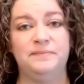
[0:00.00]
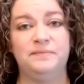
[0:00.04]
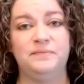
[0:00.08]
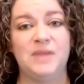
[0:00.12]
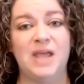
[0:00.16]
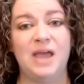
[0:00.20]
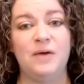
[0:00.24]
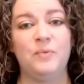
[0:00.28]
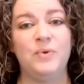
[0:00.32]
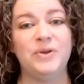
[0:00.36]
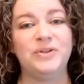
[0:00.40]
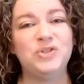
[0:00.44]
And
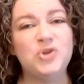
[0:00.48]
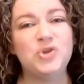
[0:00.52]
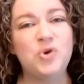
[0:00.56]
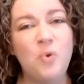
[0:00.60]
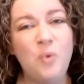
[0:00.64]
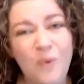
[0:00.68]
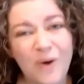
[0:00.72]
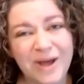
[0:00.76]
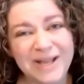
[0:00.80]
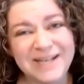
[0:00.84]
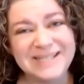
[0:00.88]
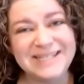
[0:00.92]
with
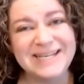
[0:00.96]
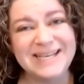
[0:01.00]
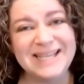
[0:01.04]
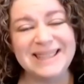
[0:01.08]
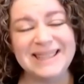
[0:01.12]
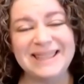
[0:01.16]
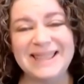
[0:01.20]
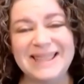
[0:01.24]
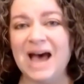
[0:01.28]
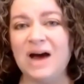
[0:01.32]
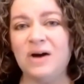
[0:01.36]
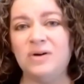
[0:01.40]

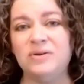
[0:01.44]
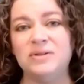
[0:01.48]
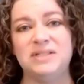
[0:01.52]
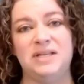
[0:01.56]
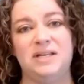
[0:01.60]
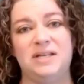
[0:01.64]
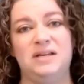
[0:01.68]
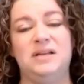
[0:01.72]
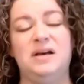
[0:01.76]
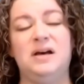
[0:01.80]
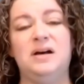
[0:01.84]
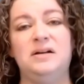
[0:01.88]

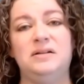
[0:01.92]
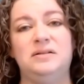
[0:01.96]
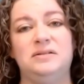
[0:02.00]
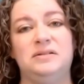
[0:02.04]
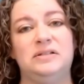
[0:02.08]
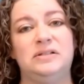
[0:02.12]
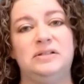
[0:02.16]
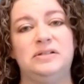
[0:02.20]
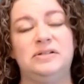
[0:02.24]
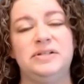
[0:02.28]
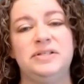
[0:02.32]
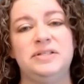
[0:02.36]

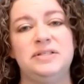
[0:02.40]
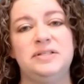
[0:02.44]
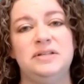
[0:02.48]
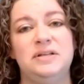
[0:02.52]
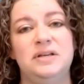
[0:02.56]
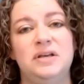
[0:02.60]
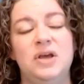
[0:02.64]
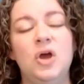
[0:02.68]
$20,000,